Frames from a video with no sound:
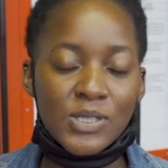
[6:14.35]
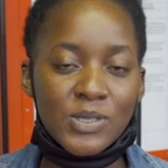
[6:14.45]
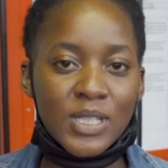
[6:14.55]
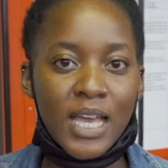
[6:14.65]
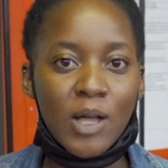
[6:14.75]

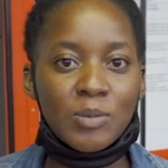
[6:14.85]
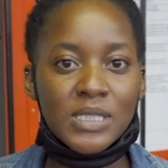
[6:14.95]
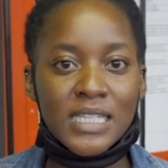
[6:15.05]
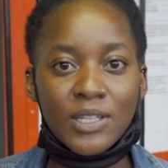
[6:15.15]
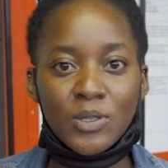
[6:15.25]
Today I'll be
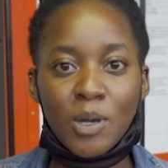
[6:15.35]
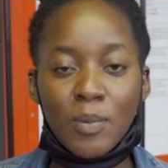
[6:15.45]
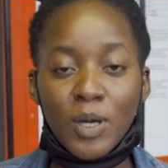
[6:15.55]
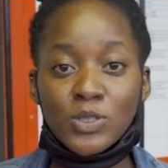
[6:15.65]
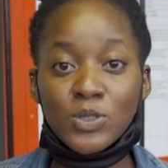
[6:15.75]
telling you
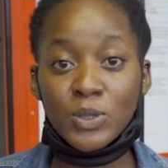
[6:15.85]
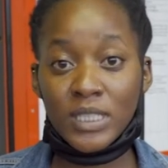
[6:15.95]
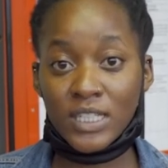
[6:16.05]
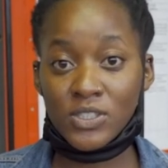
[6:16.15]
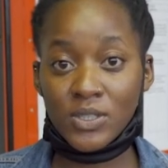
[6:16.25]
about two
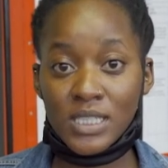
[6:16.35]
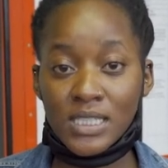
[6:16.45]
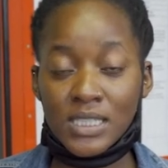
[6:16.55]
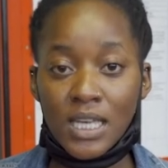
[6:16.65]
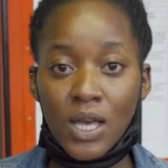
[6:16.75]

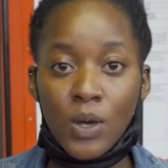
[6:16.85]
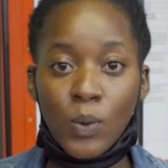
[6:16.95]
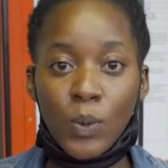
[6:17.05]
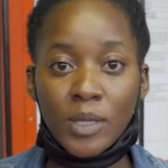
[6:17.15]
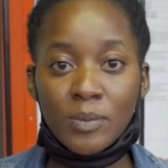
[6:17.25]
lecturers,
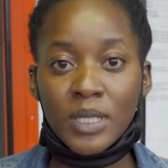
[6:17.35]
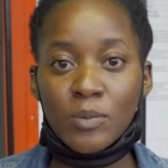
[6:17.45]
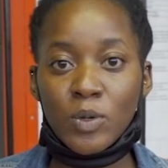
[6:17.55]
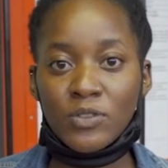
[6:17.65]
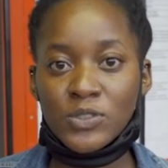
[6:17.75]
one being
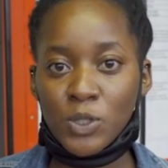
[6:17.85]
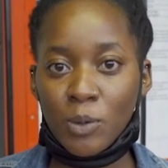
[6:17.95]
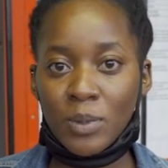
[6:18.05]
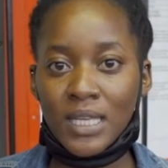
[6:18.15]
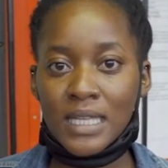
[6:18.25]
Prof.
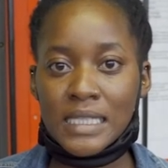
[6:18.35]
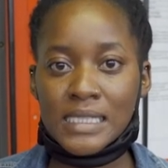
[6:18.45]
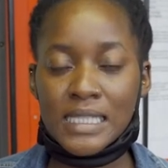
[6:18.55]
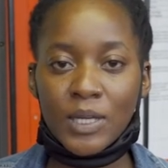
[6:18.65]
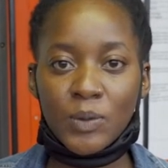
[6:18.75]
Njobeh, the
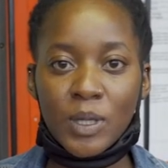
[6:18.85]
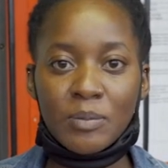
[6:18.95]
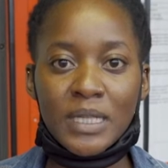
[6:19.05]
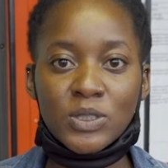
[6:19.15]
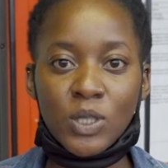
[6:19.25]
second one
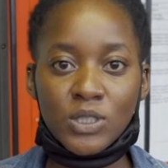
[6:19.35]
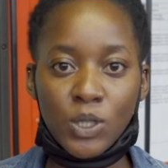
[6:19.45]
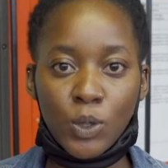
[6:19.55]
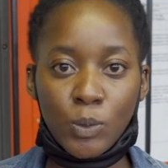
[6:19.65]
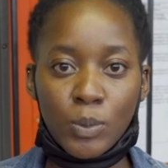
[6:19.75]
being Dr.
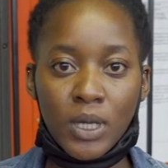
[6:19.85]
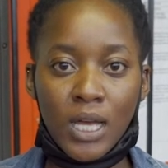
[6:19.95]
Hope.